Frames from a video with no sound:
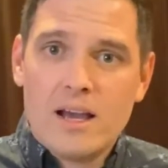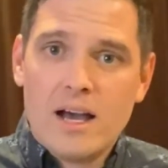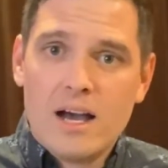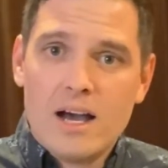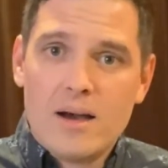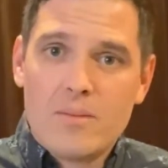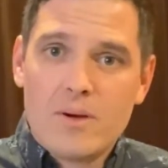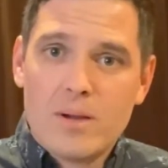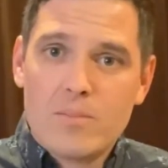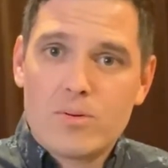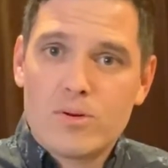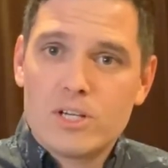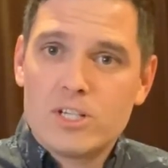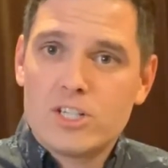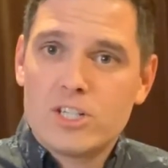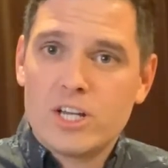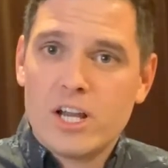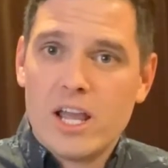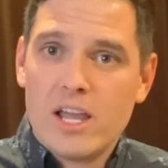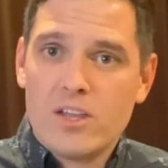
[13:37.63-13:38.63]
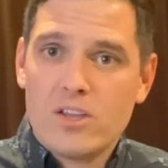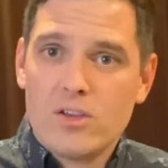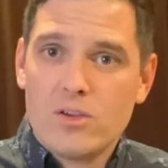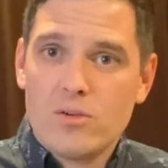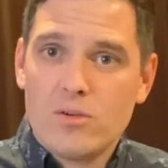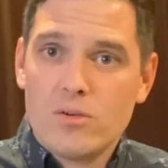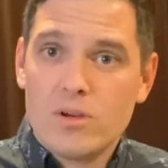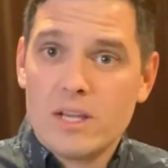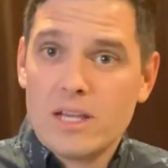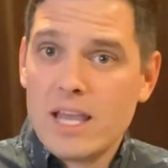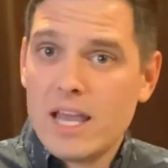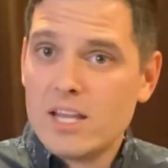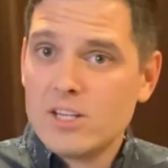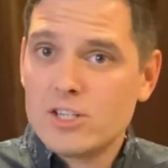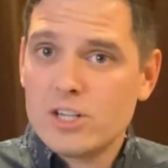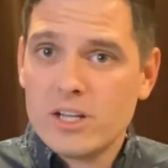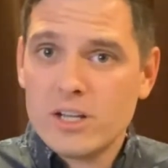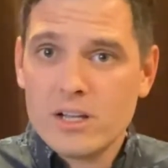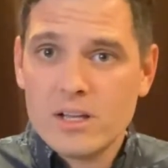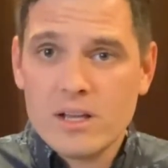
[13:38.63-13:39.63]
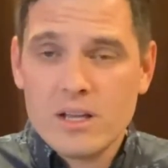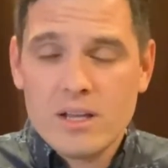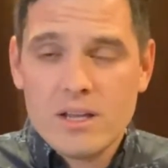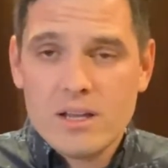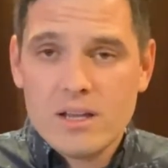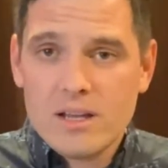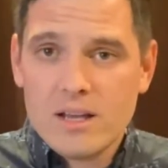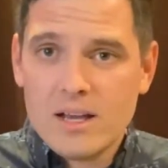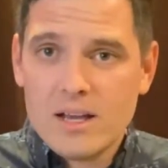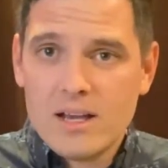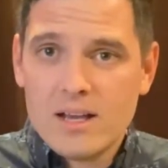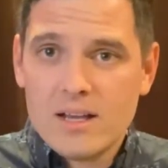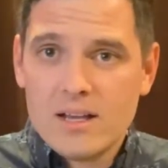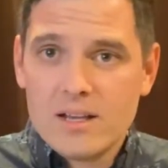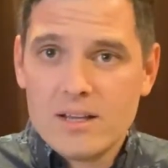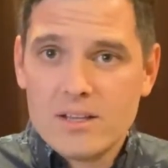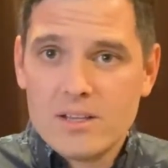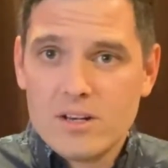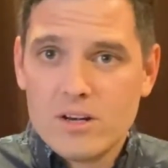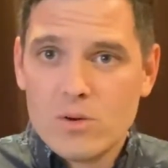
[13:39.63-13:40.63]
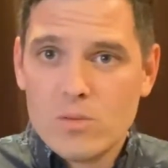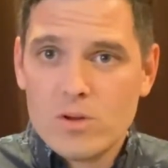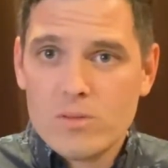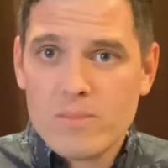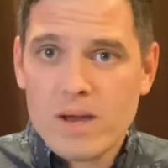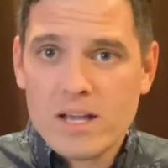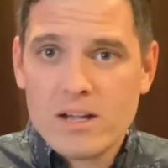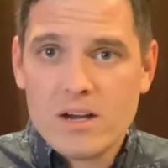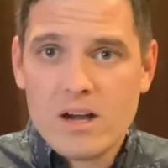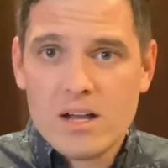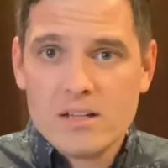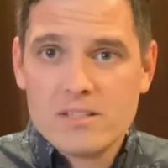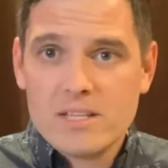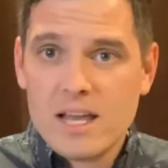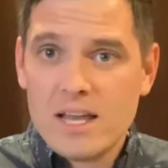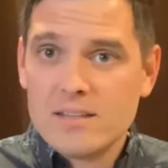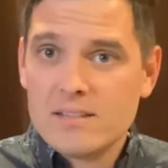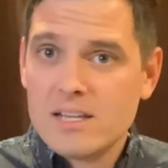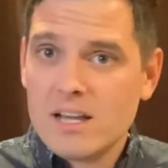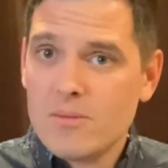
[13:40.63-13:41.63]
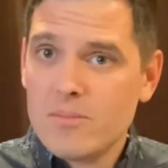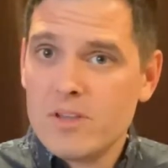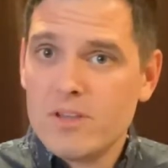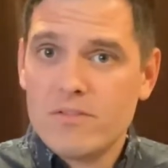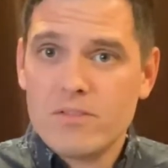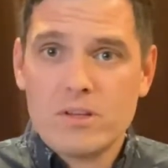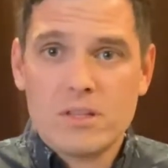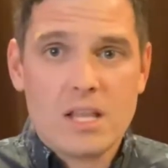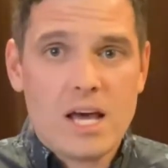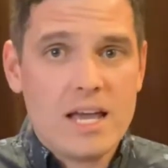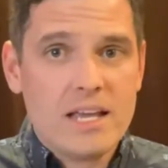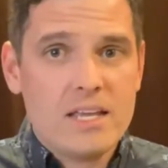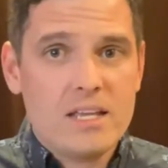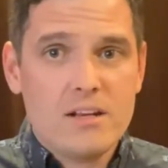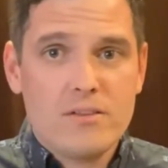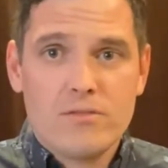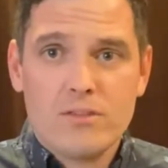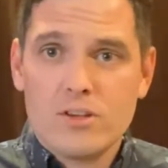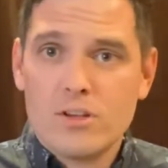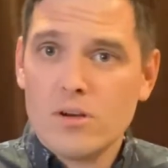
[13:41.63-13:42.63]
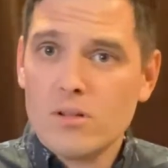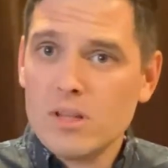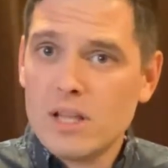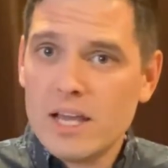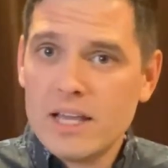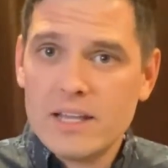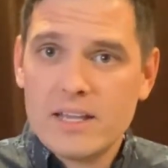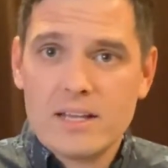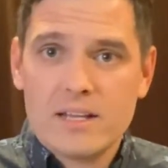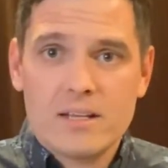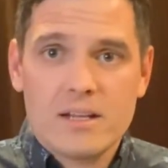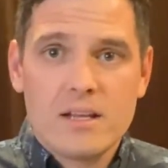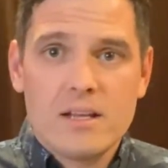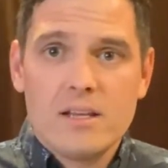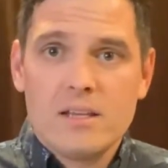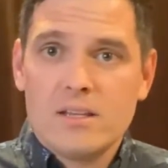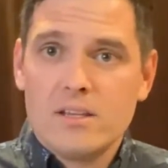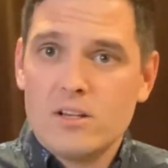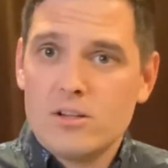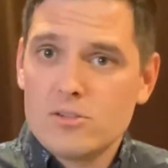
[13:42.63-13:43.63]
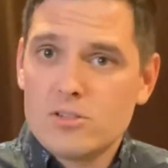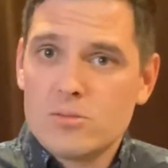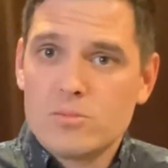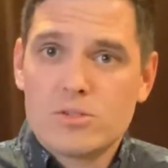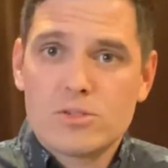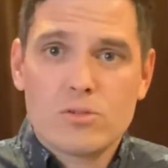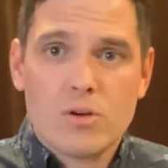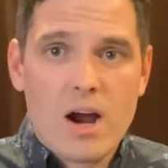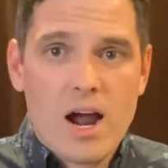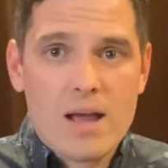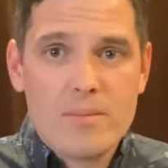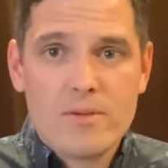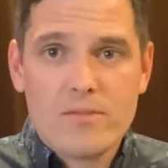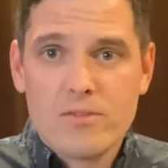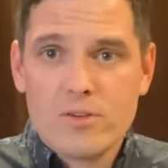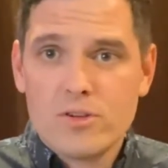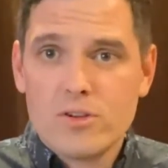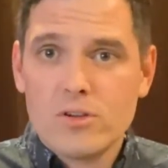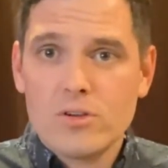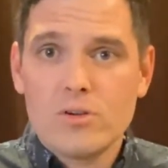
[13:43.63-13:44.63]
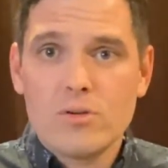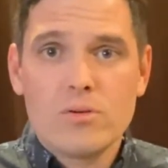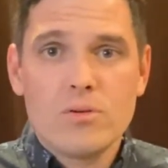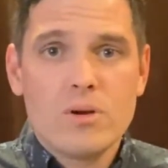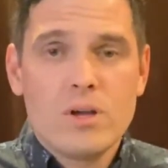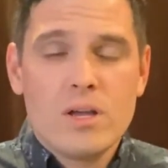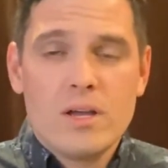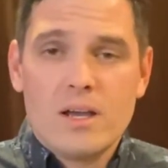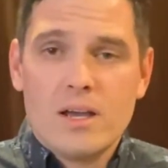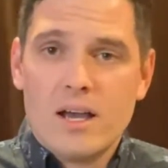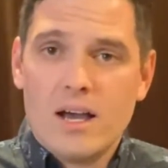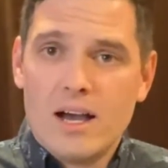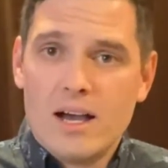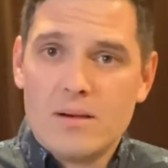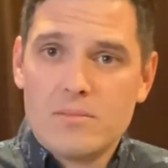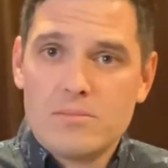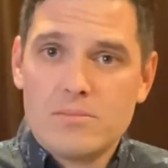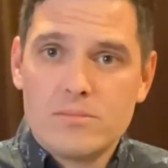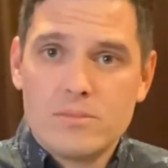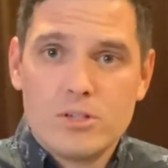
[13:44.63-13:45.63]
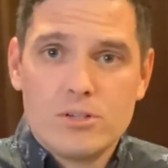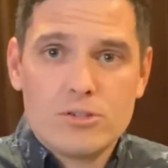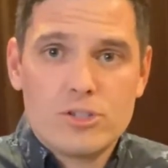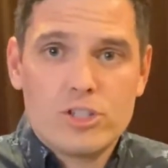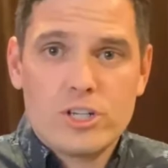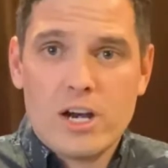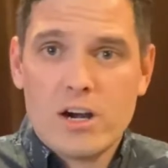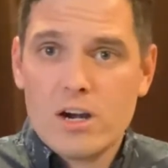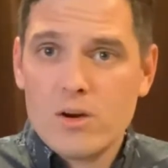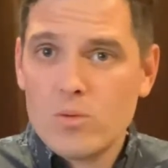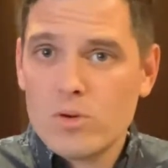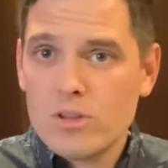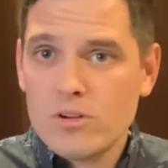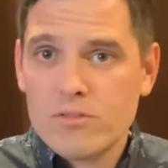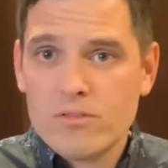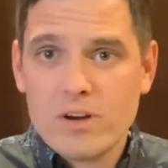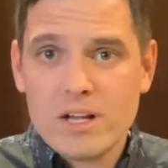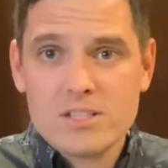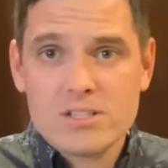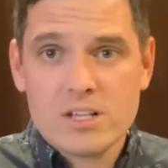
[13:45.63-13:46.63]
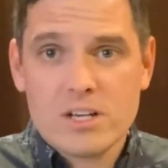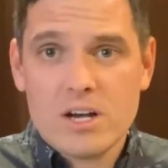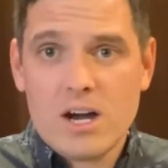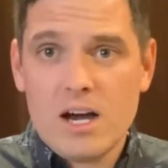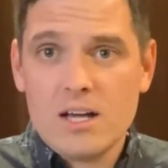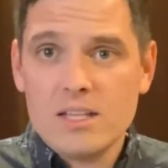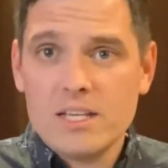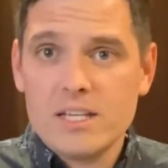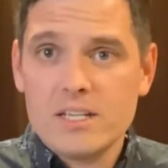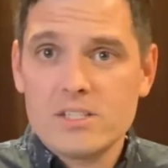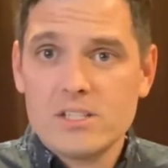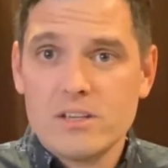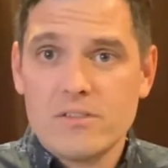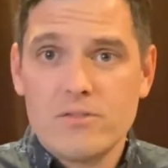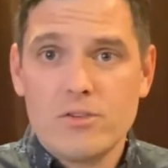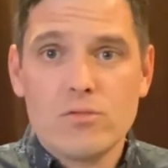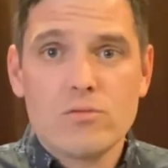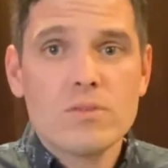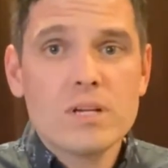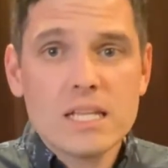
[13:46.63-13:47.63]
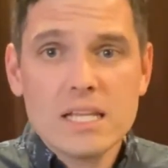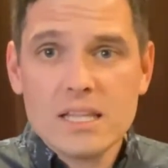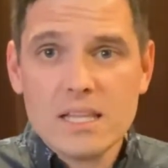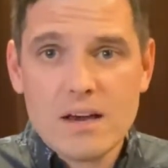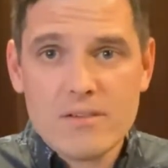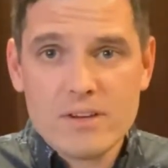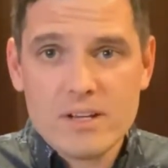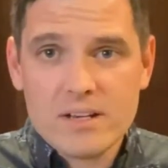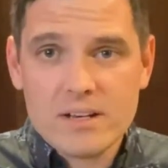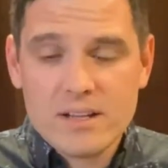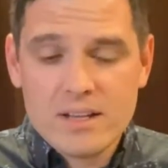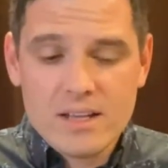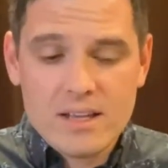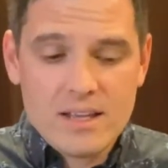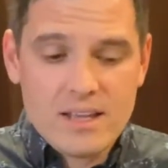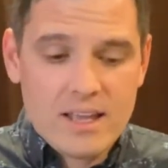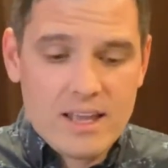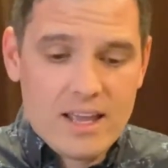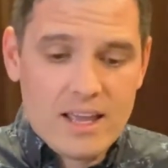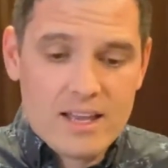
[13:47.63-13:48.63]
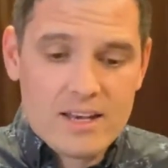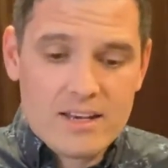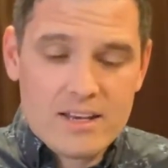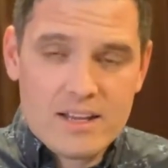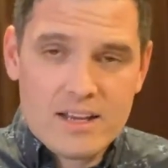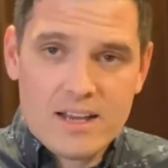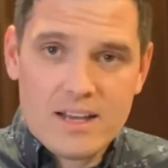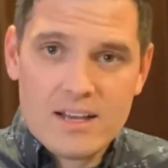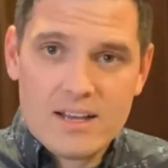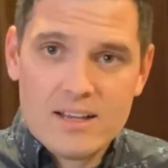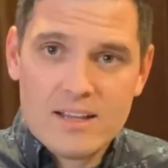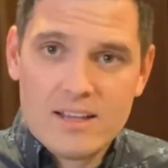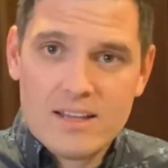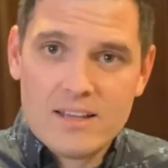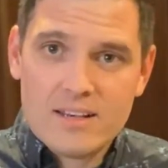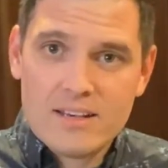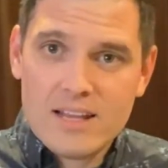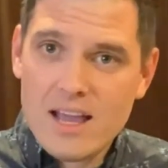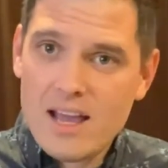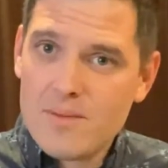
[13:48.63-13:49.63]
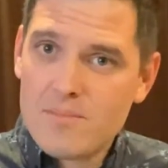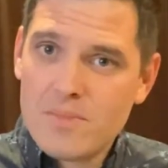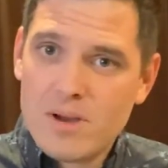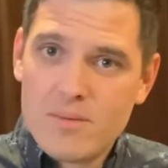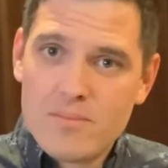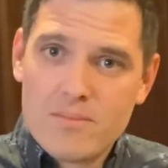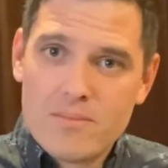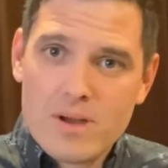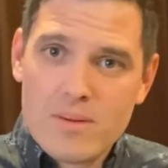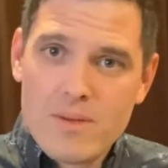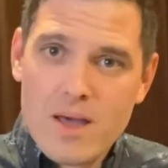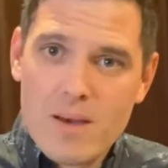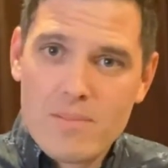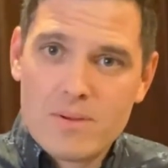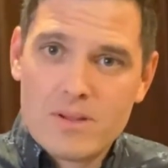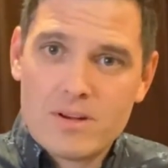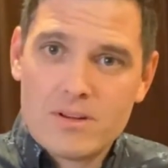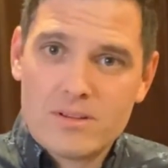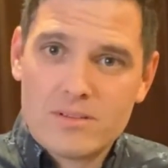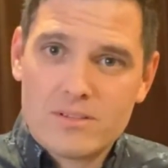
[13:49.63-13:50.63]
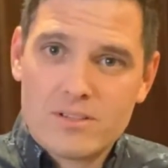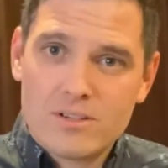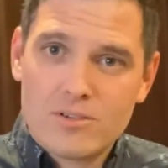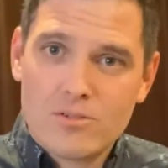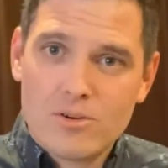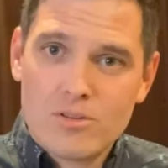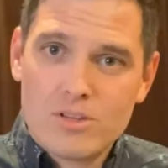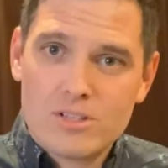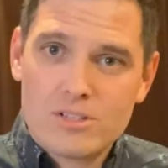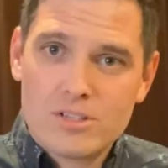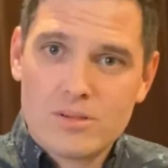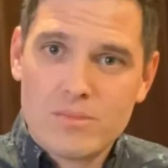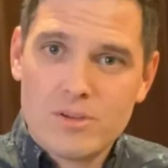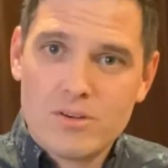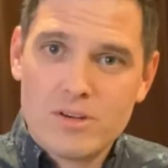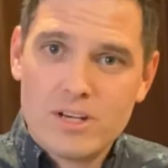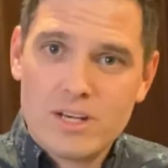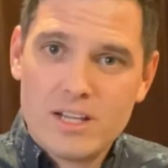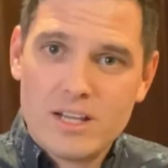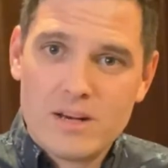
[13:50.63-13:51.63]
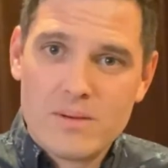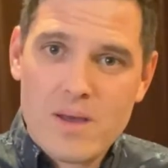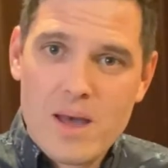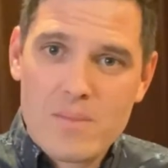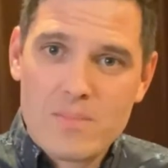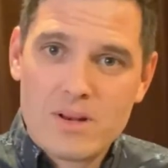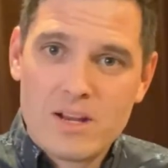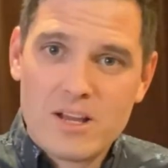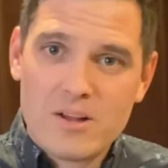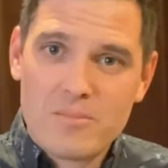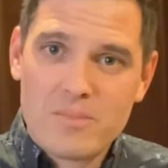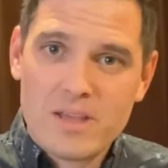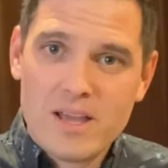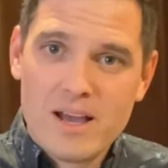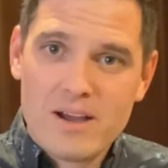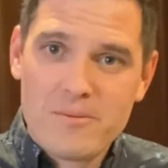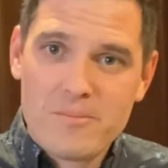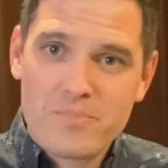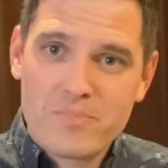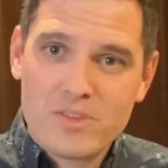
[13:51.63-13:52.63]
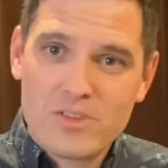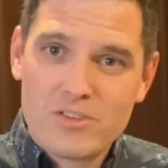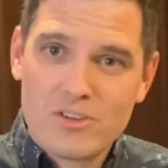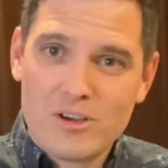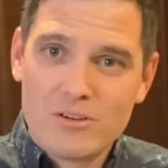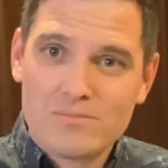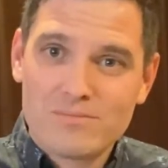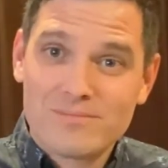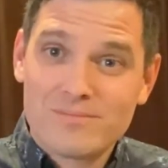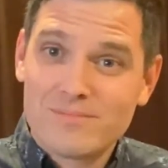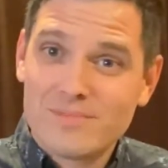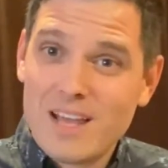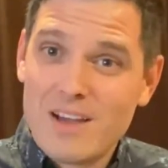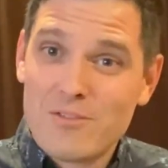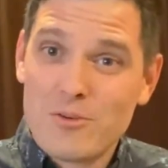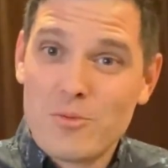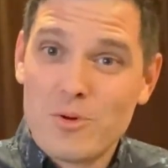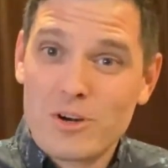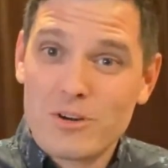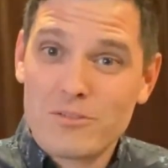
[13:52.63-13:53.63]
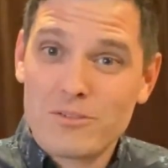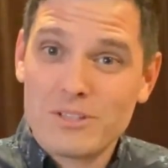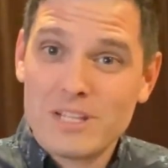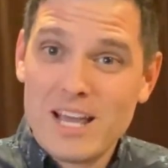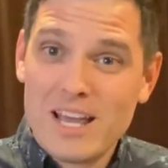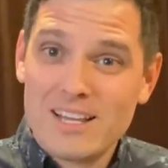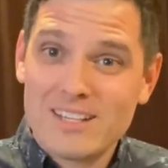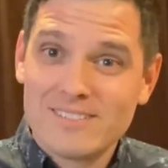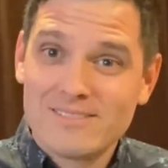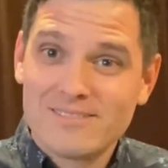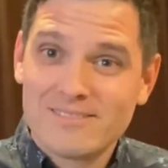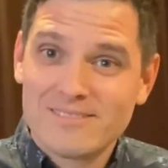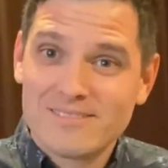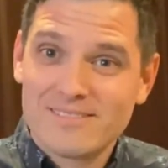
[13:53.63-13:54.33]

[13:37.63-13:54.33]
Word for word: um, i appreciate you engaging uh, you know with my content tell me if you like it if you don't like it you know subscribe if you do um, you know share it with your friends and colleagues if you really love it and uh, and yeah I'm, I'm, I'm happy to, to grow this community and i'm happy to help you out so have a wonderful day